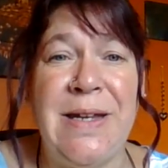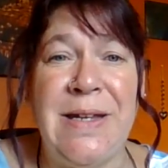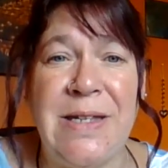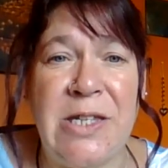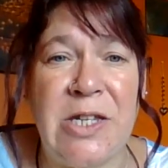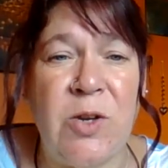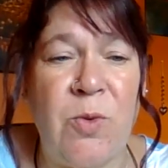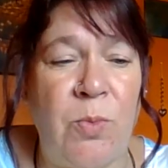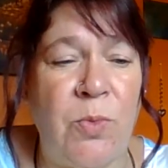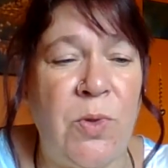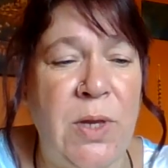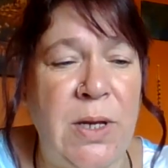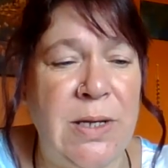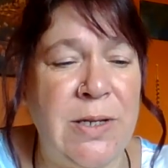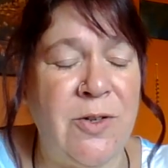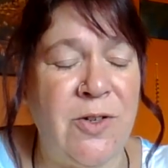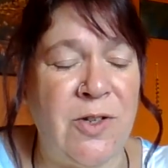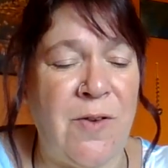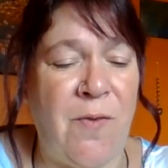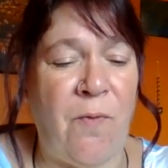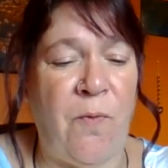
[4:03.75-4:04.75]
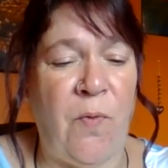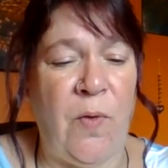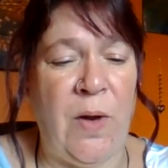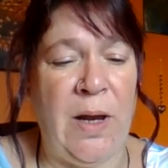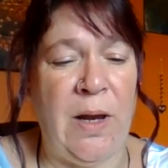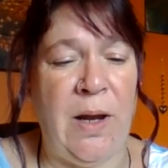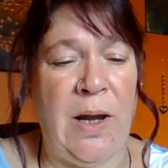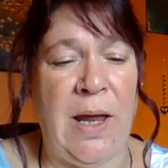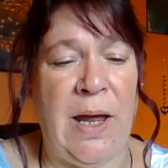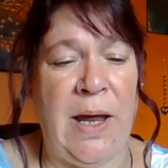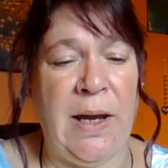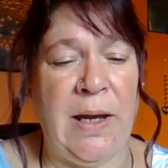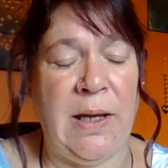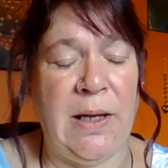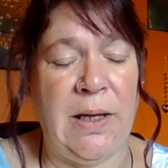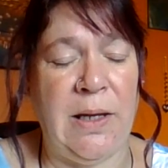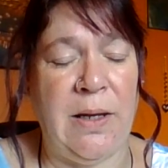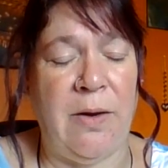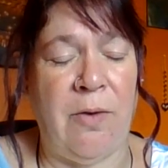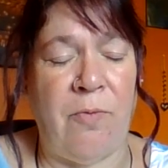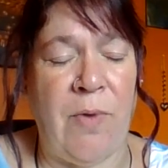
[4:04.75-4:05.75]
Something doesn't feel like
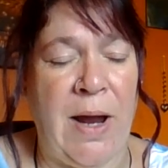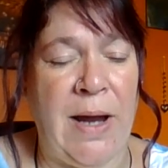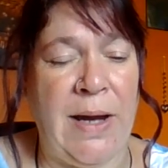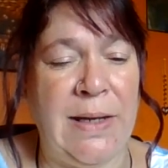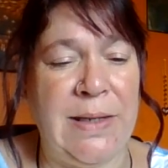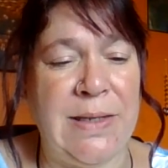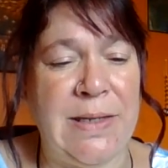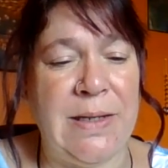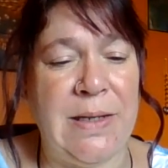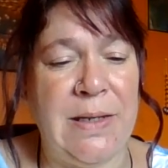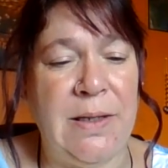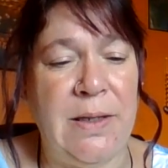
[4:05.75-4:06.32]
right.